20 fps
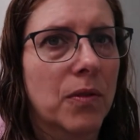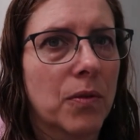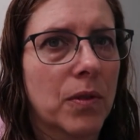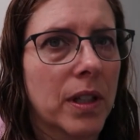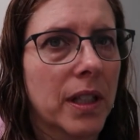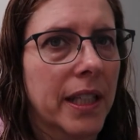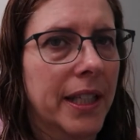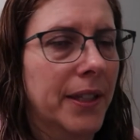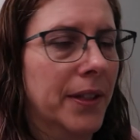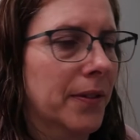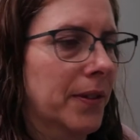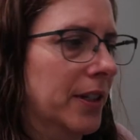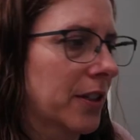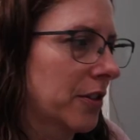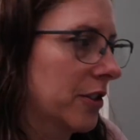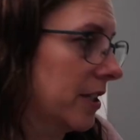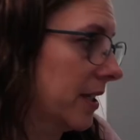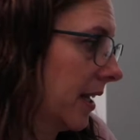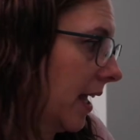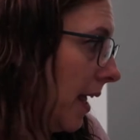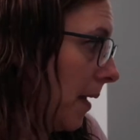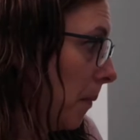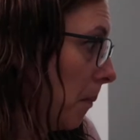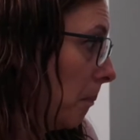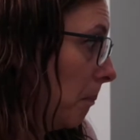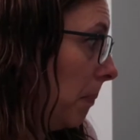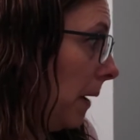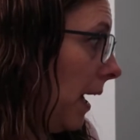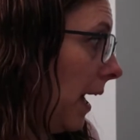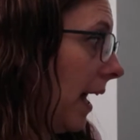Really no energy
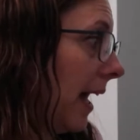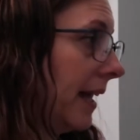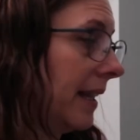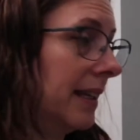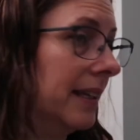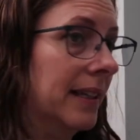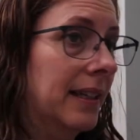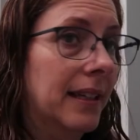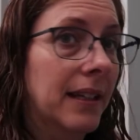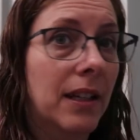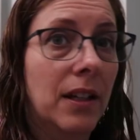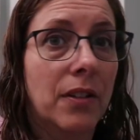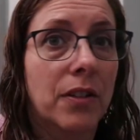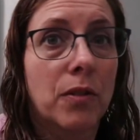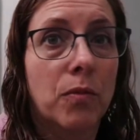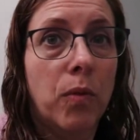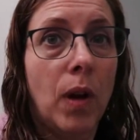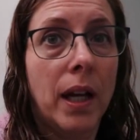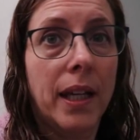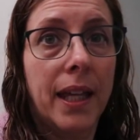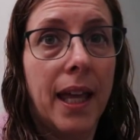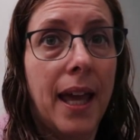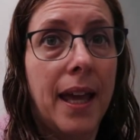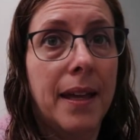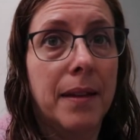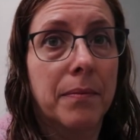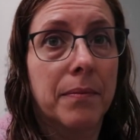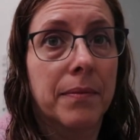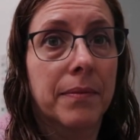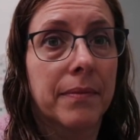day. But the rug
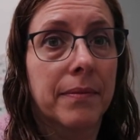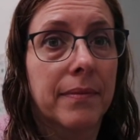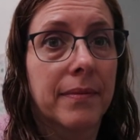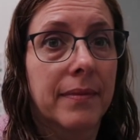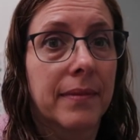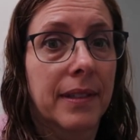came.